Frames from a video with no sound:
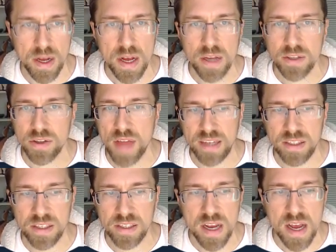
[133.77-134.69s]
So
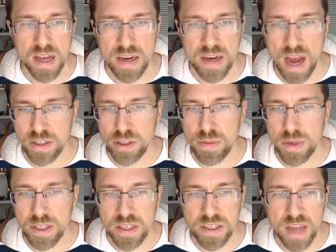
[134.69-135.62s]
that's not too much
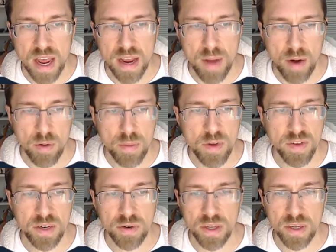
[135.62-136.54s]
to say about removing the
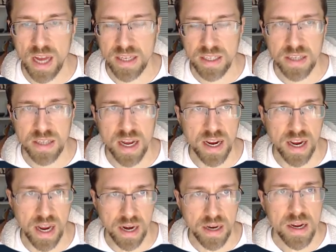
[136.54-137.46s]
grid lines. That's kind of it.